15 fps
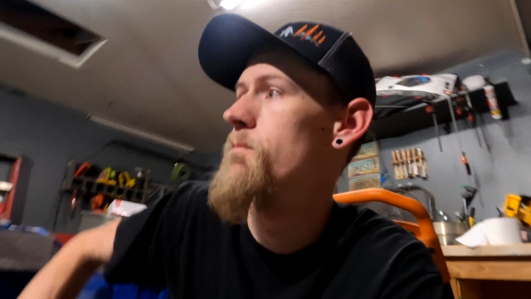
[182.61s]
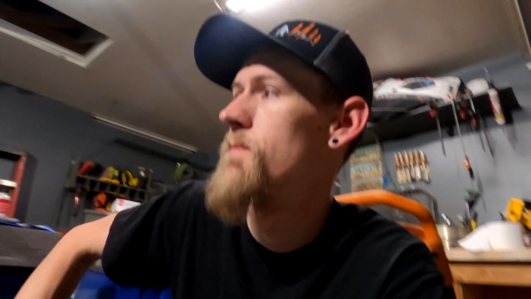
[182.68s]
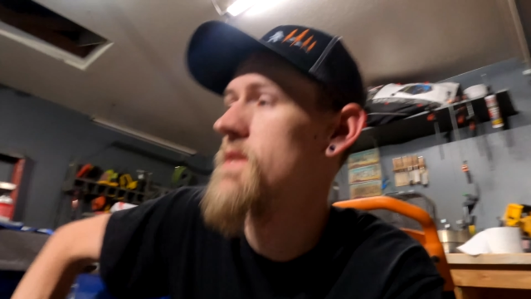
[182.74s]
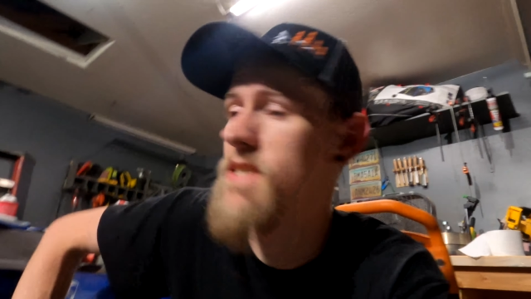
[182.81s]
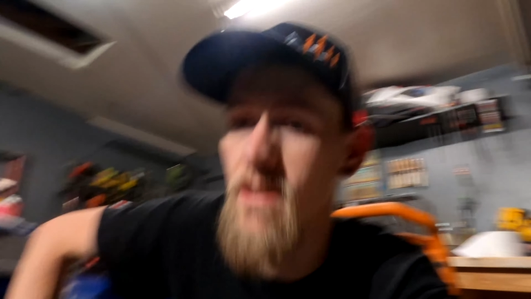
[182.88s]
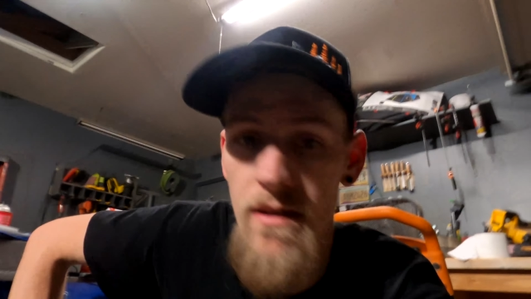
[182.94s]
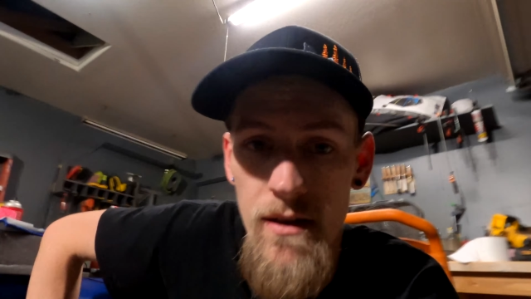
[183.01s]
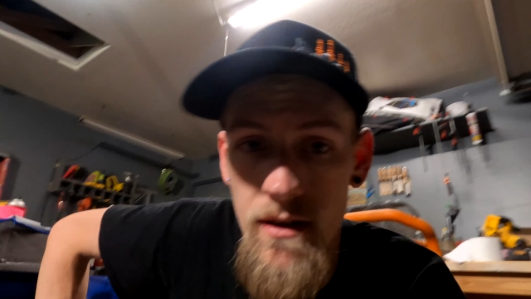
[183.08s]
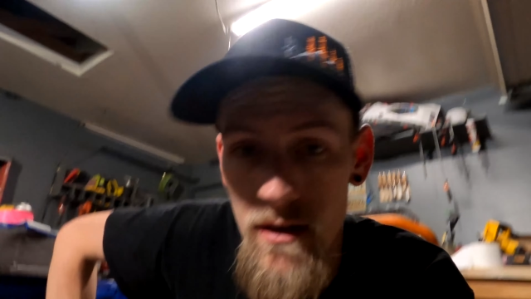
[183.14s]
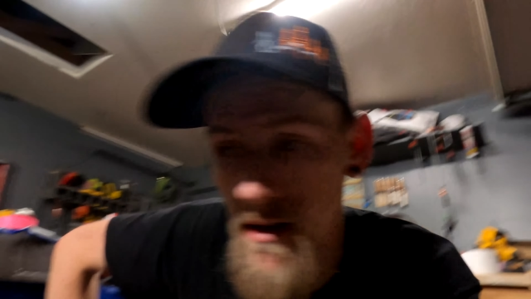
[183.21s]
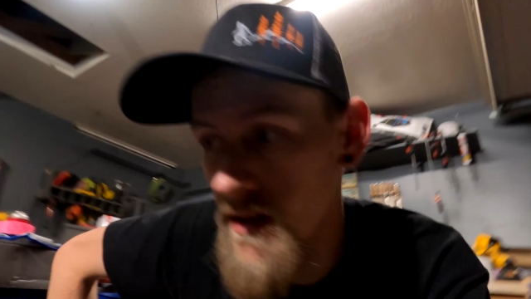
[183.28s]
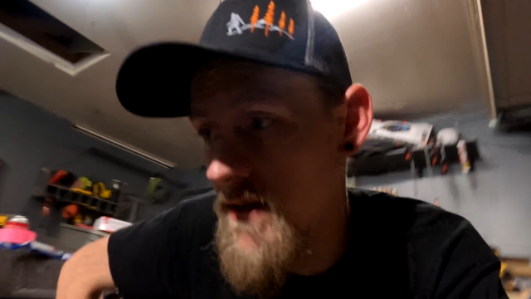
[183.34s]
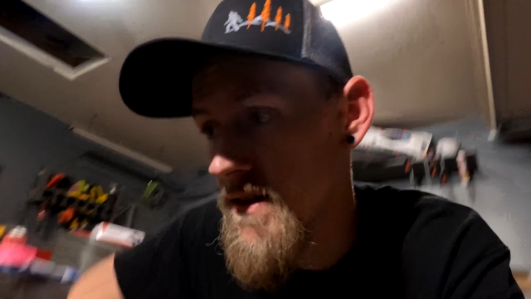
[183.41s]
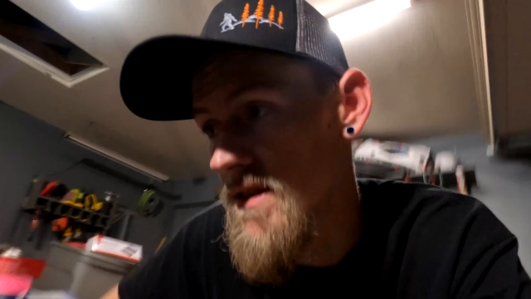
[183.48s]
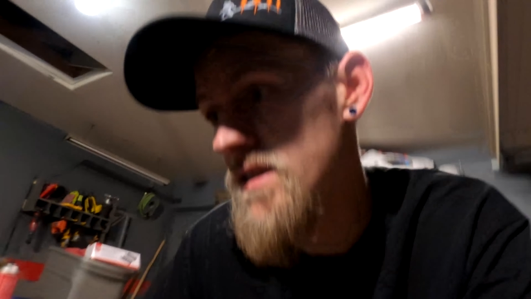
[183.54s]
sealant.
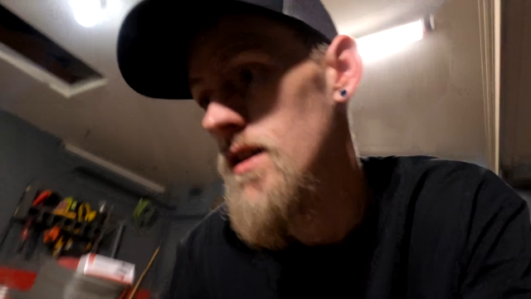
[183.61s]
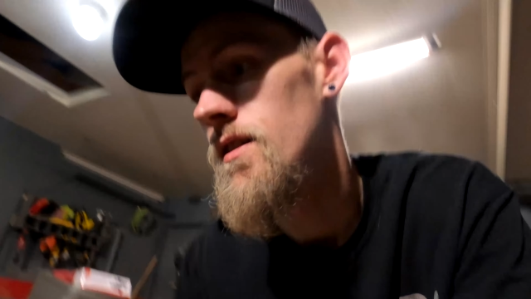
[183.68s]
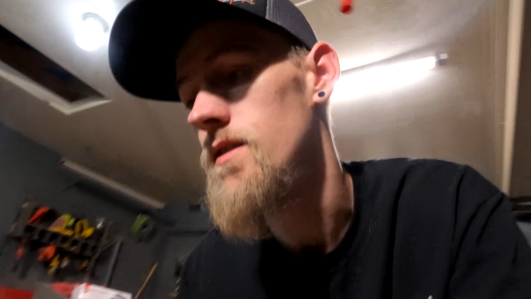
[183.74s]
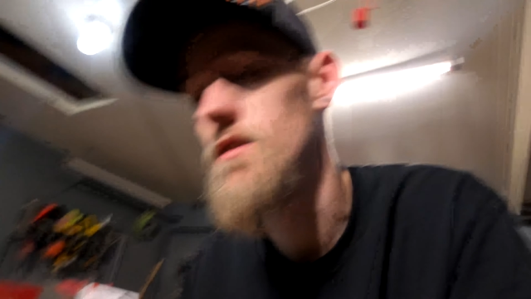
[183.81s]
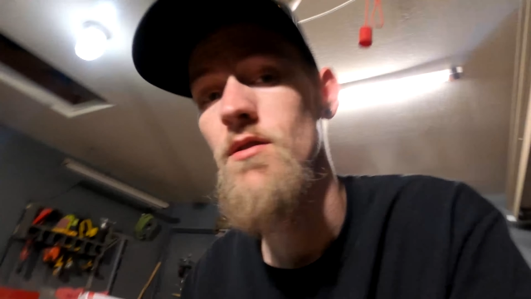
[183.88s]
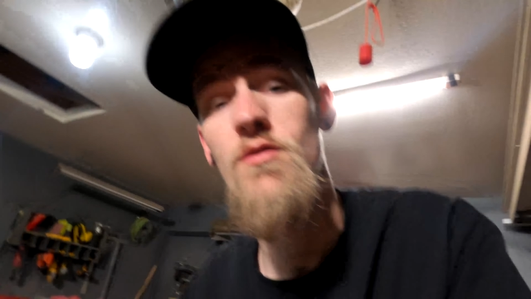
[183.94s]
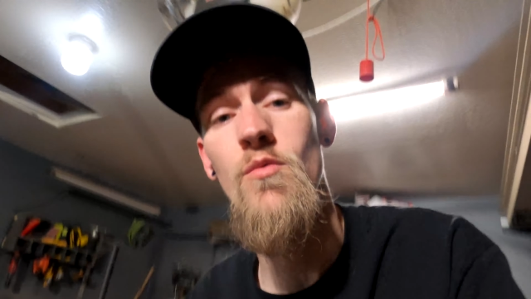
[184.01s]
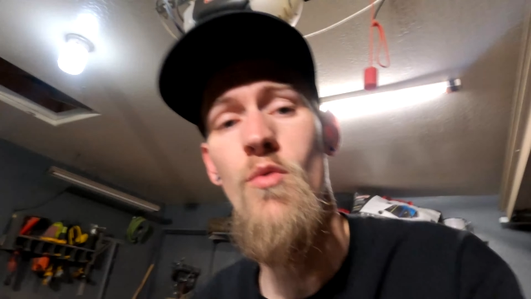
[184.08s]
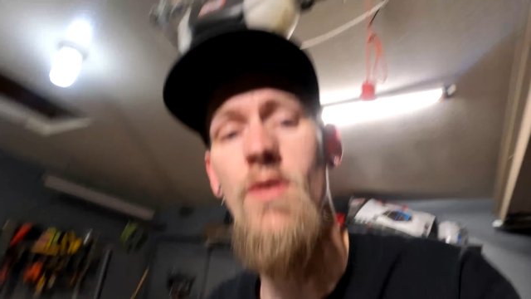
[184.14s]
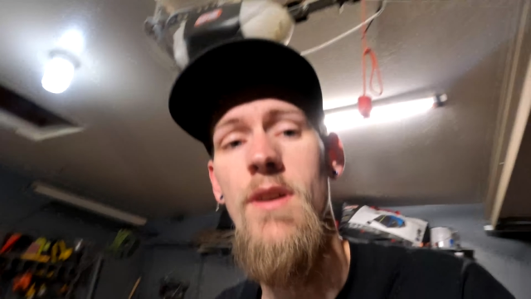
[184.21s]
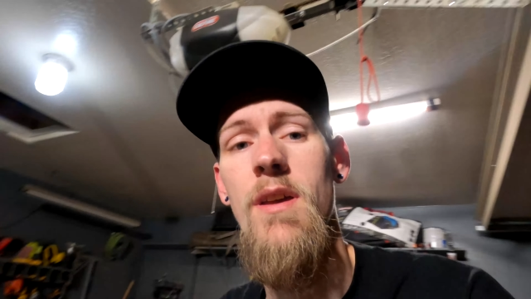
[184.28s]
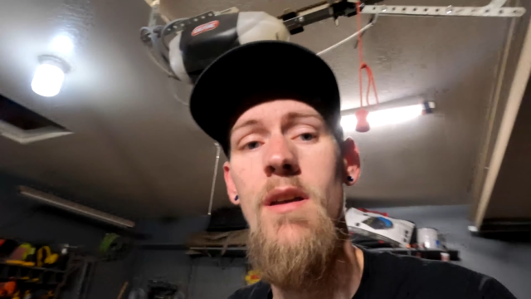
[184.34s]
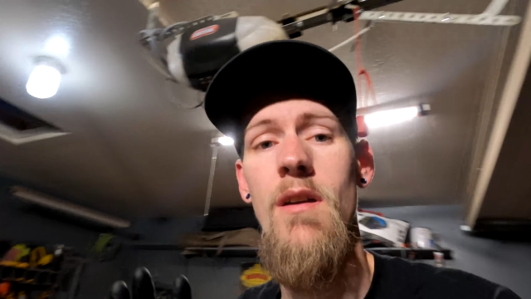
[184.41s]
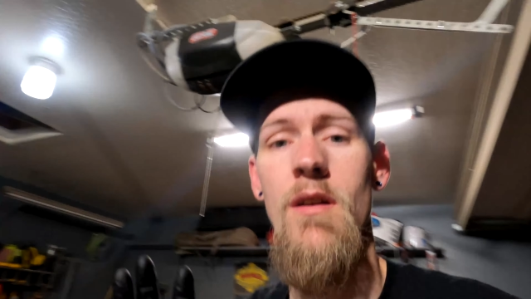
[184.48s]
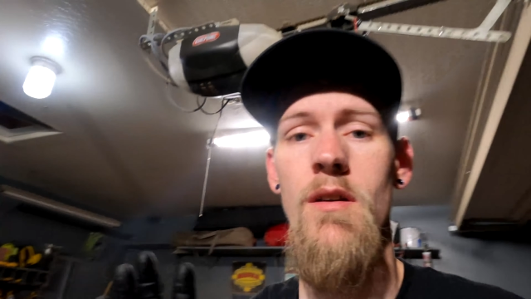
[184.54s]
Sealant is
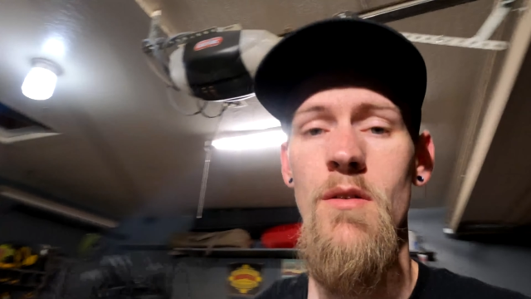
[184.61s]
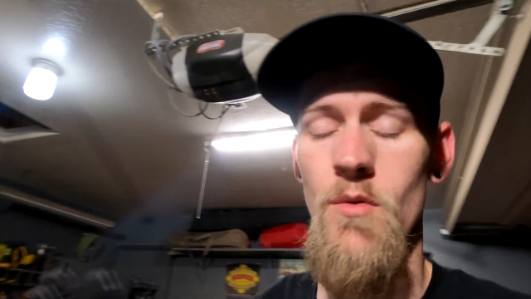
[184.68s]
working